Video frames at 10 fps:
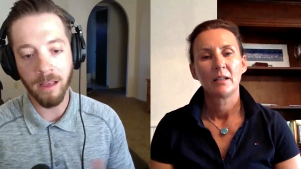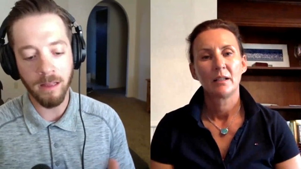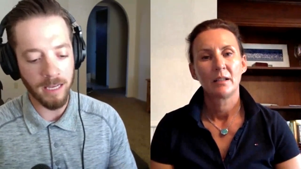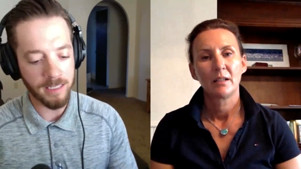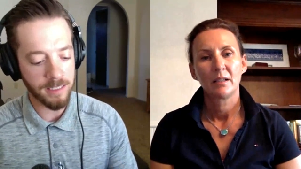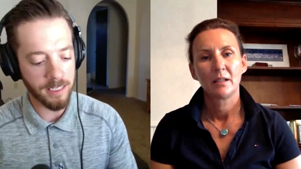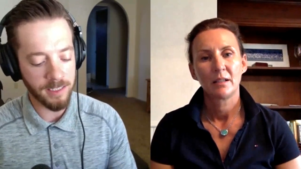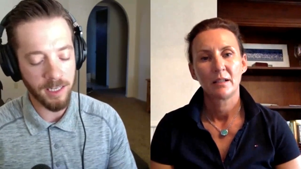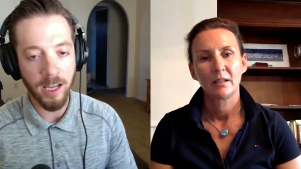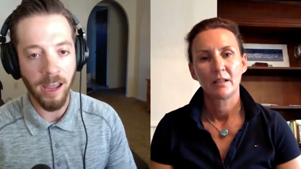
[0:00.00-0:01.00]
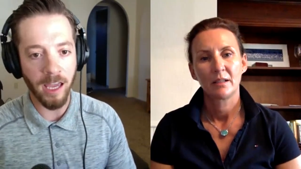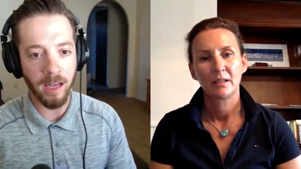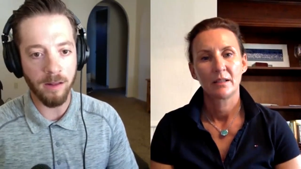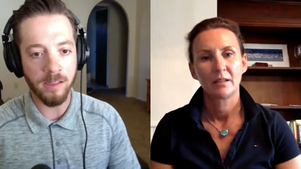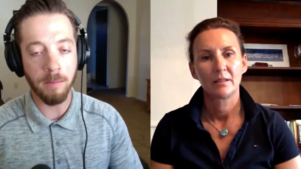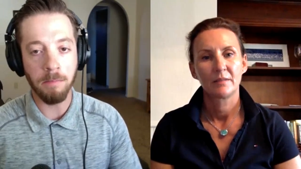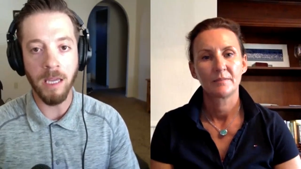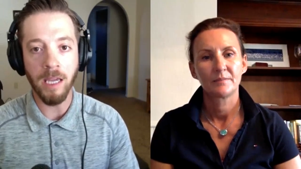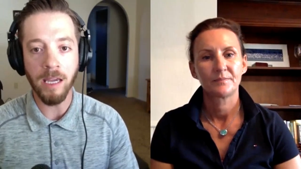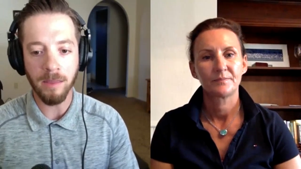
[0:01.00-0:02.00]
Speaker 1: elasticity. And to
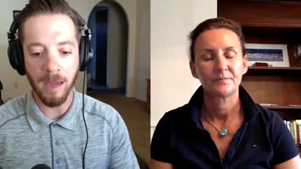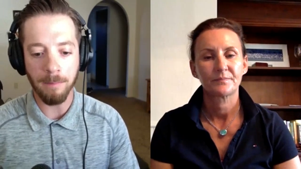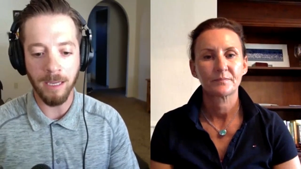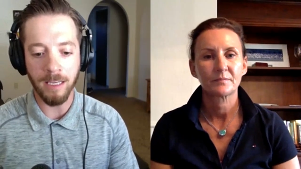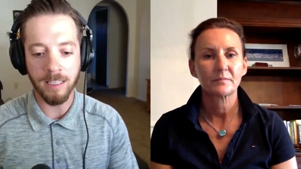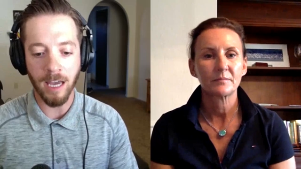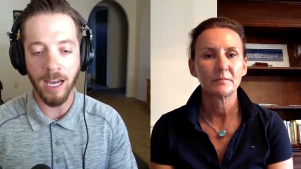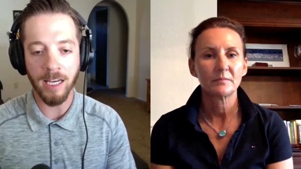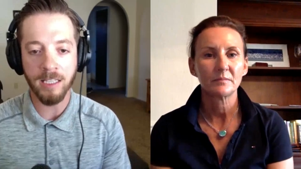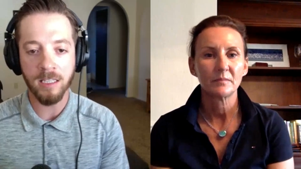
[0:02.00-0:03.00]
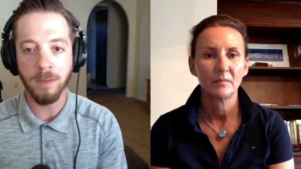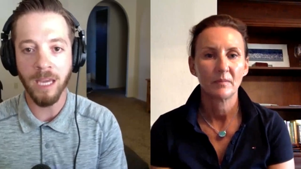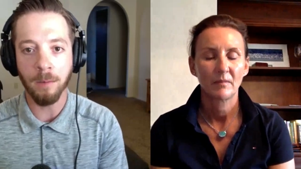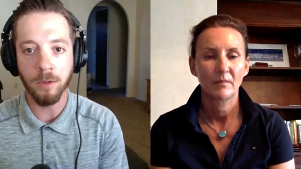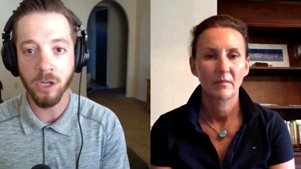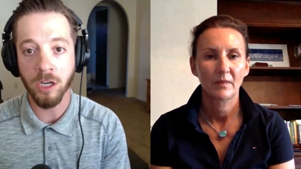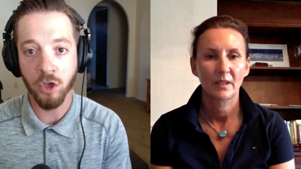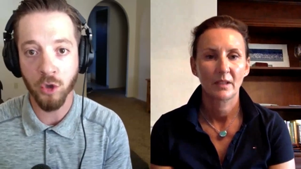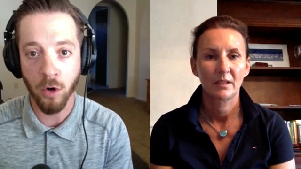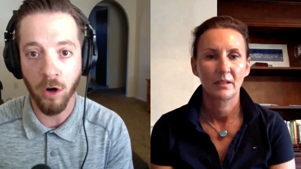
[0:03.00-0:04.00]
me, that means I need to be able to
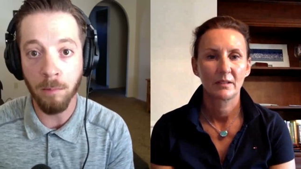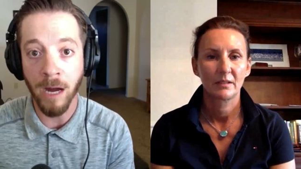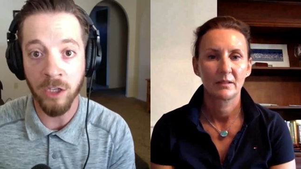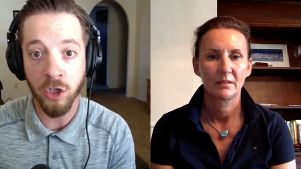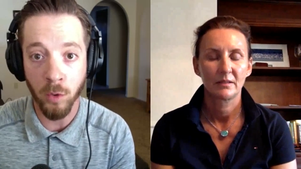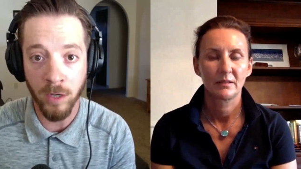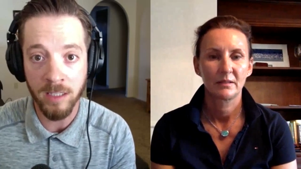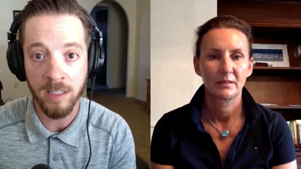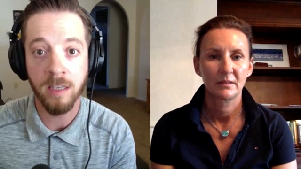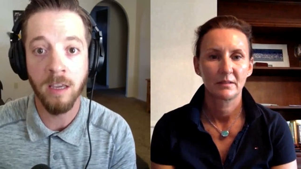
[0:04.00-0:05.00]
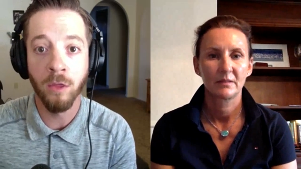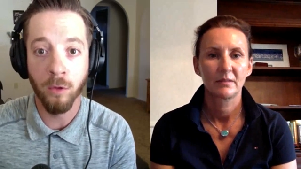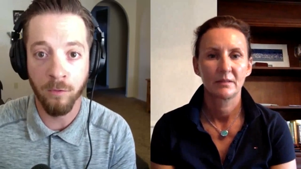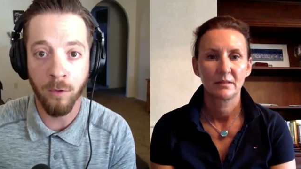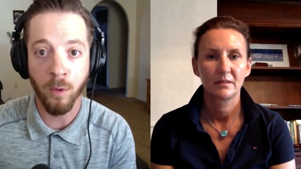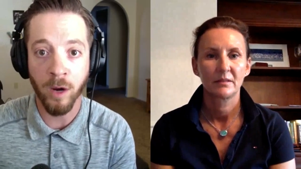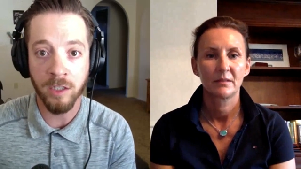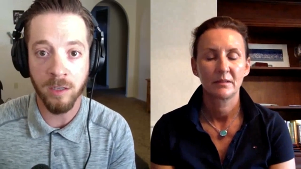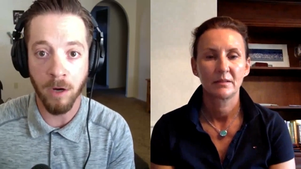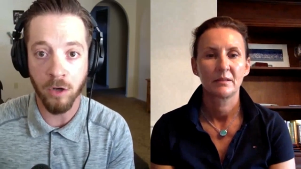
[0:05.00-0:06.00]
control my joints through full
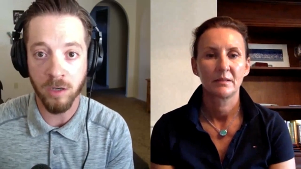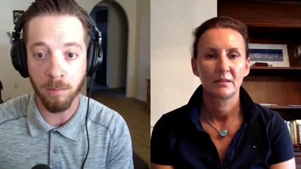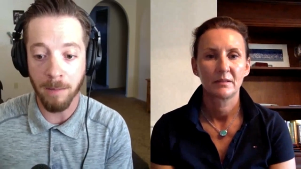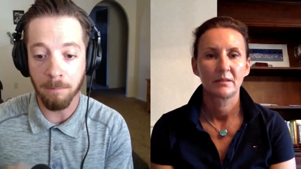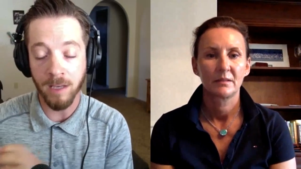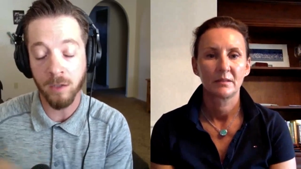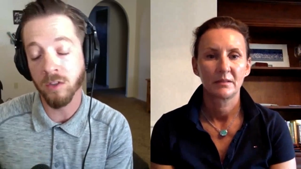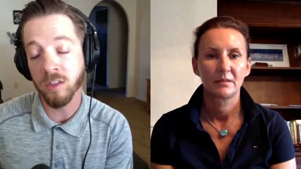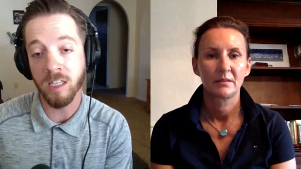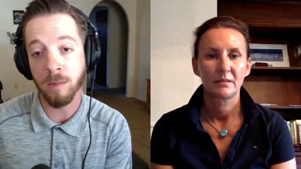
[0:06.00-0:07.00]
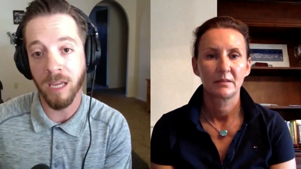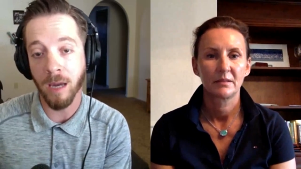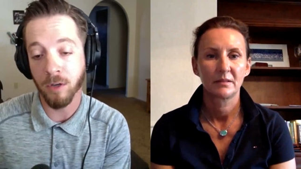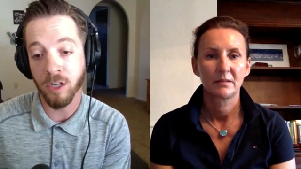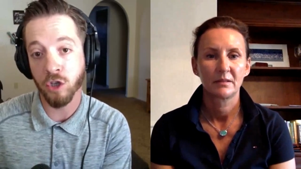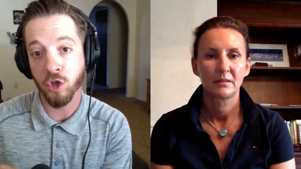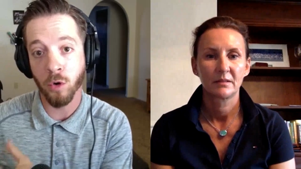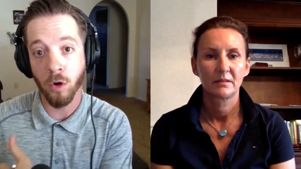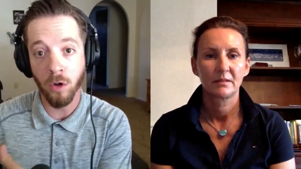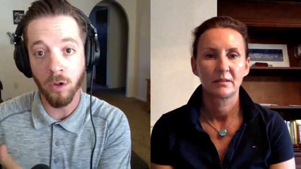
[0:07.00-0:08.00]
ranges of motion. My muscles need to be able to
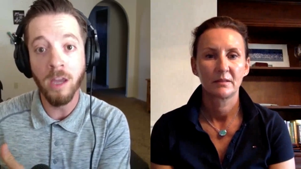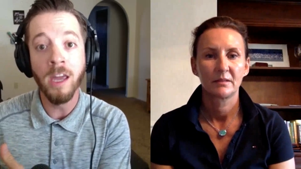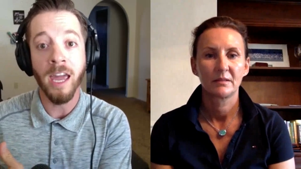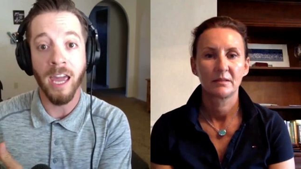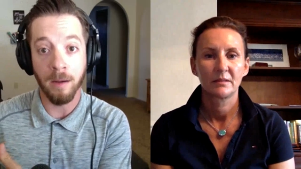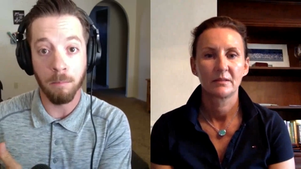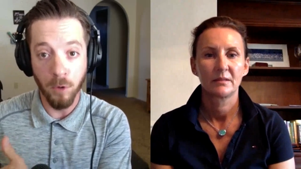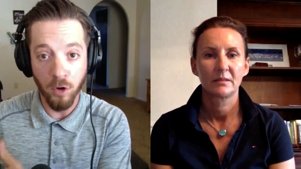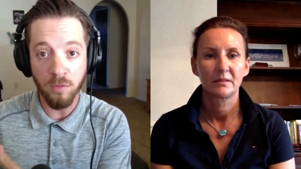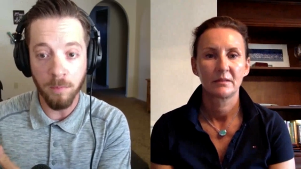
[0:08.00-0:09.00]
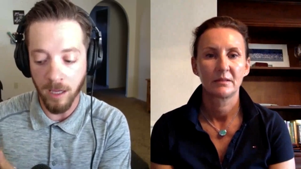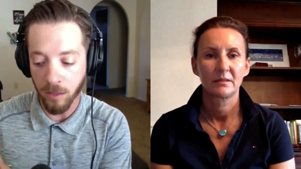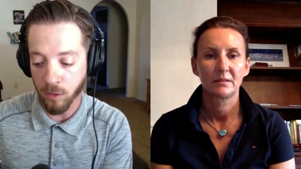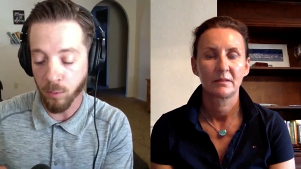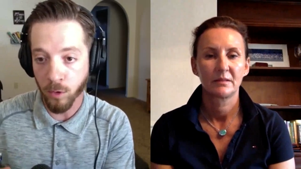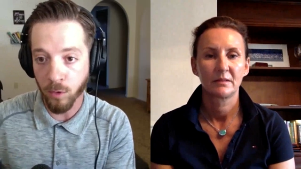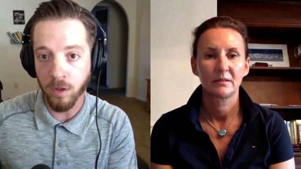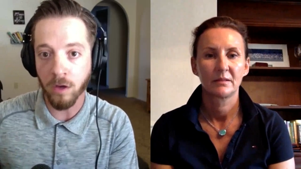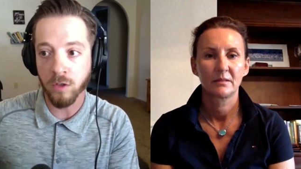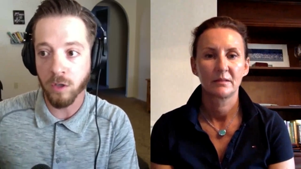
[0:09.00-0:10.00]
control and move me through
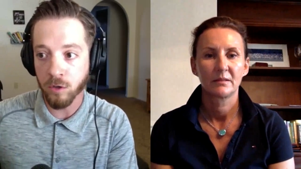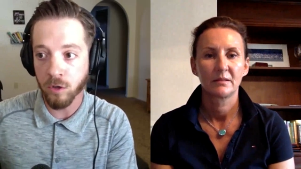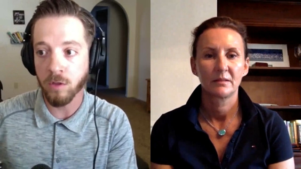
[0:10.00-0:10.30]
those